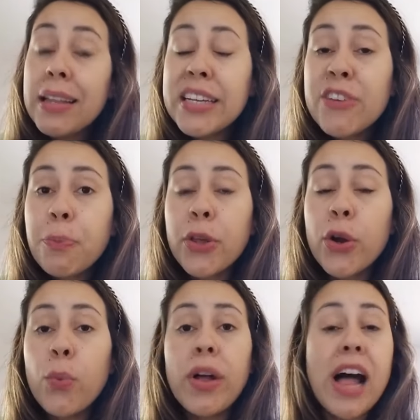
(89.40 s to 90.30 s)
Liv
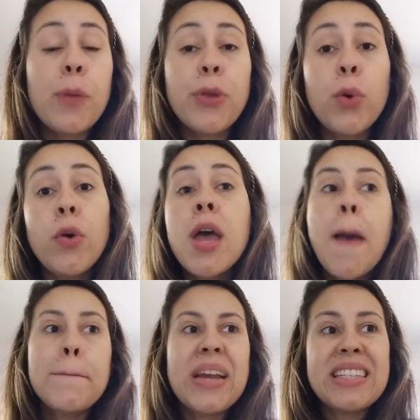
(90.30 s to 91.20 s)
Pure will help you
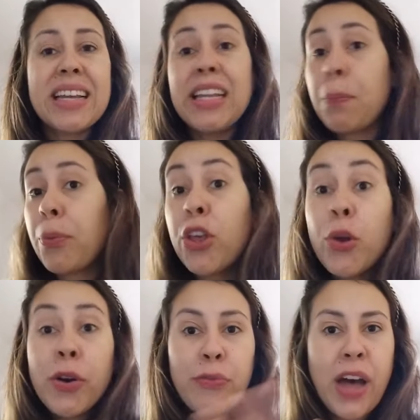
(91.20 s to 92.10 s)
basically
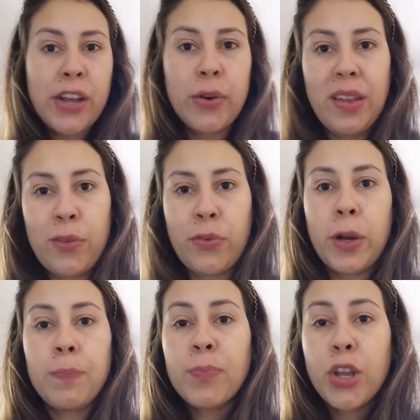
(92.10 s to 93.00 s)
purify your
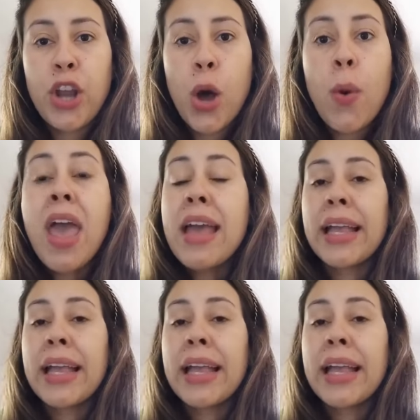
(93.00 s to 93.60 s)
liver, you know,